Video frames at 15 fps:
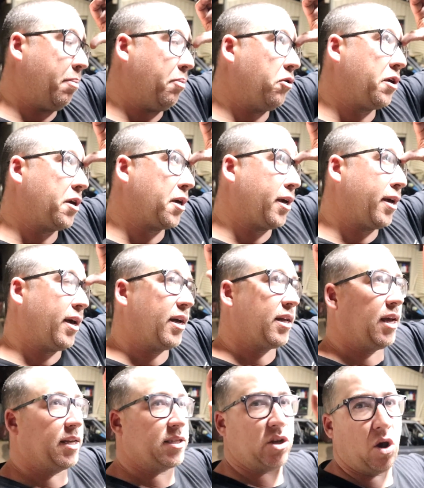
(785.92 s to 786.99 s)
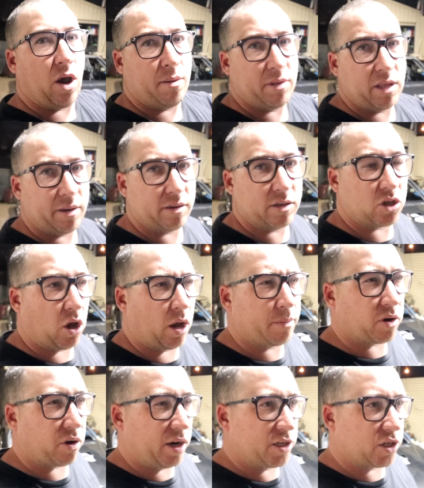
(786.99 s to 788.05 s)
putting a time
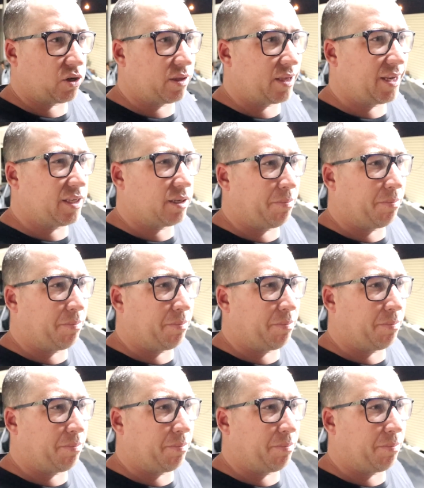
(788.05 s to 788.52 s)
crunch on this.